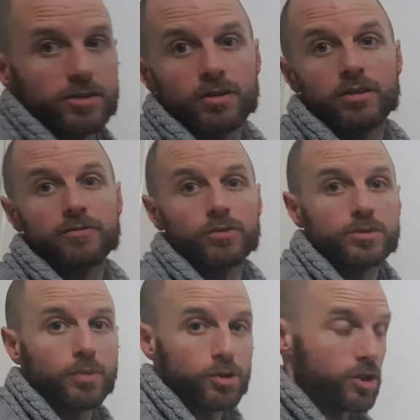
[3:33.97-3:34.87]
So if it was
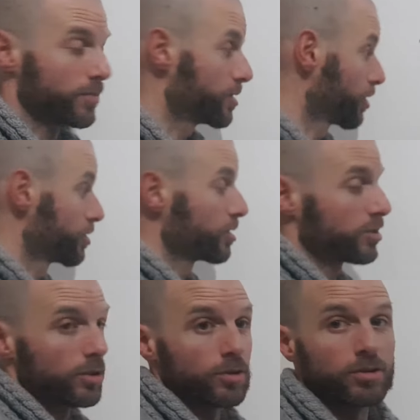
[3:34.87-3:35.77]
push-ups, you could just
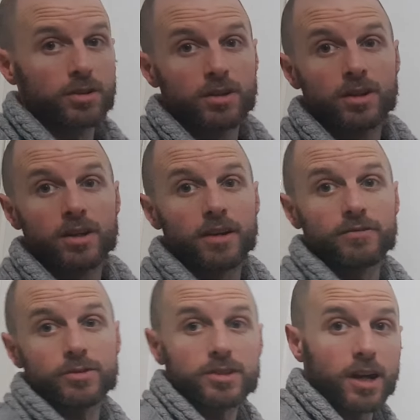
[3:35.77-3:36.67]
do, if it
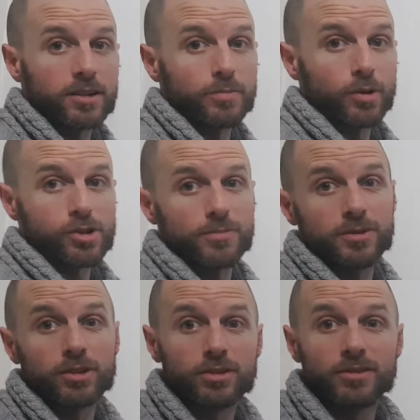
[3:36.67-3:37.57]
was standard push-ups, you
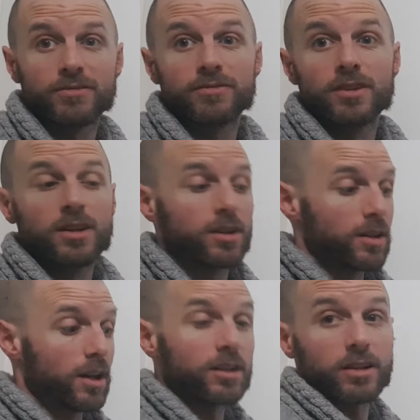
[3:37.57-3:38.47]
could do
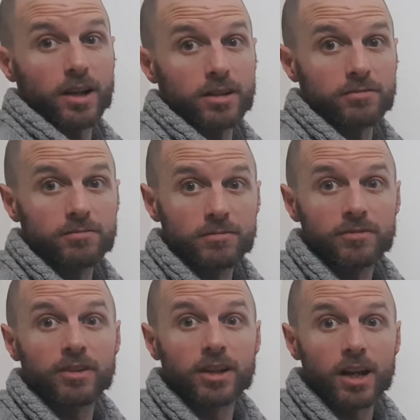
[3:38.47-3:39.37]
incline,
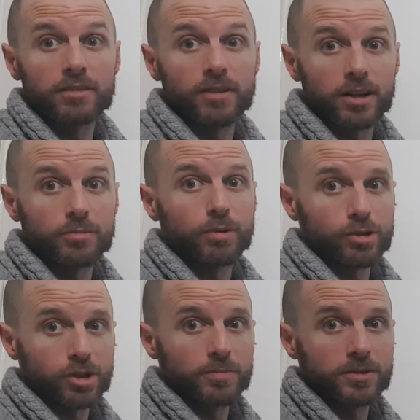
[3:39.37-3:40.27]
feet elevated
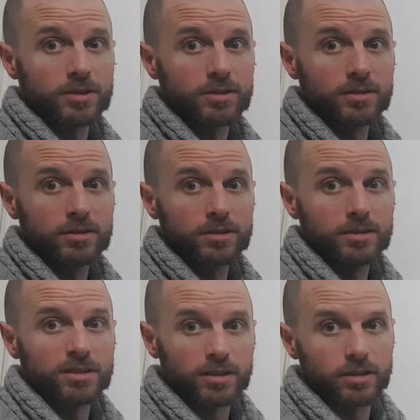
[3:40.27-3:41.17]
push-ups,
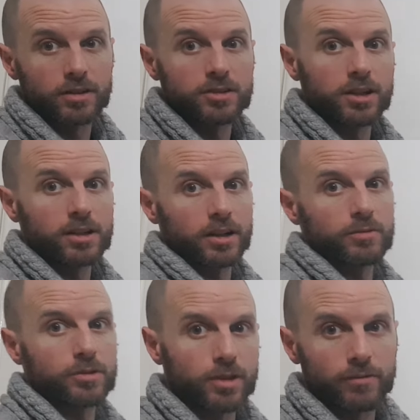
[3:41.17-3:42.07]
or decline,
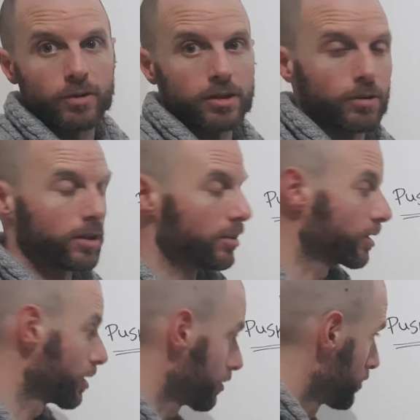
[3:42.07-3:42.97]
whichever way you want to look
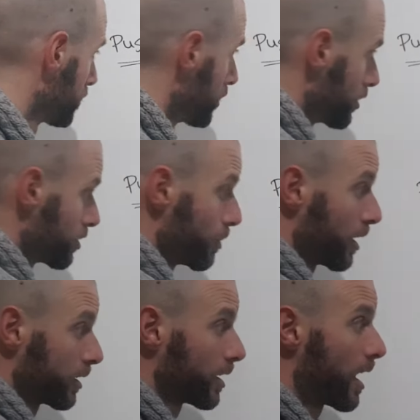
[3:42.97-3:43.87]
at it, to
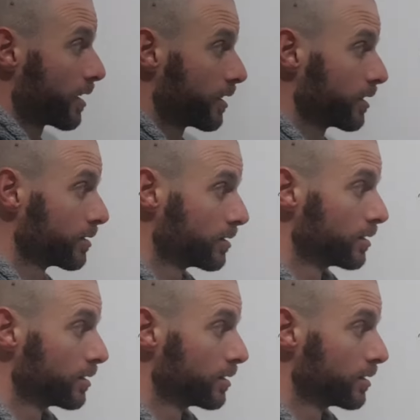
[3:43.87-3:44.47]
make it harder,